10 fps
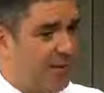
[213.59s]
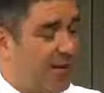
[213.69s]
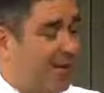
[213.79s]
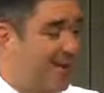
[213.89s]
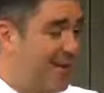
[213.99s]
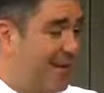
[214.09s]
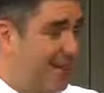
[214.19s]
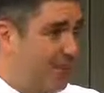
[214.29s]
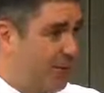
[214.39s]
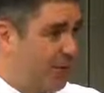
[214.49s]
a lot of
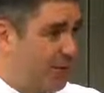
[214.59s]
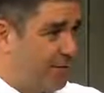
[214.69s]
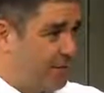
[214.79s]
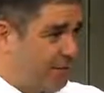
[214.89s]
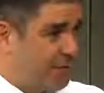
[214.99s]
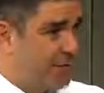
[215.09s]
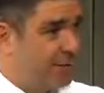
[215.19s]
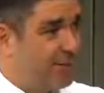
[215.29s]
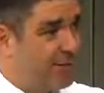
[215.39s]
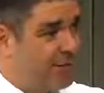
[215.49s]
statin drugs that are